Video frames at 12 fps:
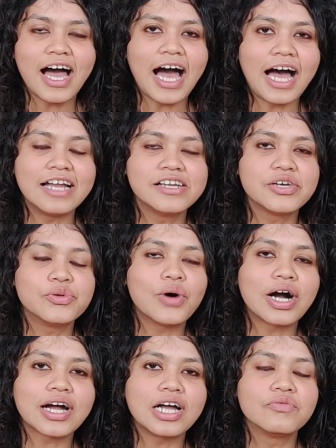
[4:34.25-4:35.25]
And,
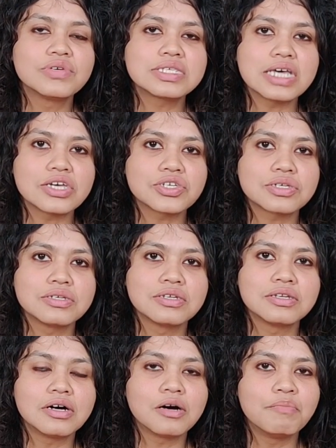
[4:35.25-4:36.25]
a
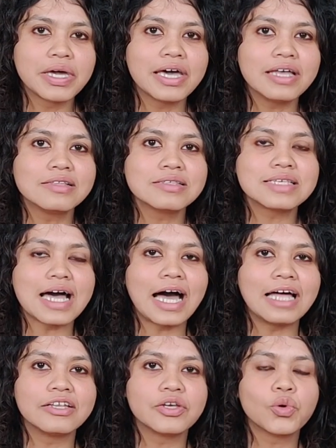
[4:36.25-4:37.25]
conversation begins
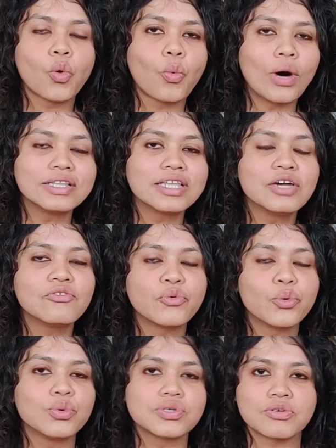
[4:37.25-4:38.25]
and, one thing
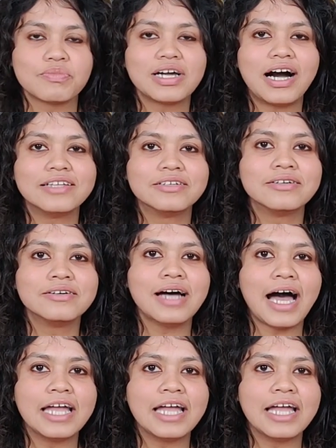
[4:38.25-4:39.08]
flows from the other.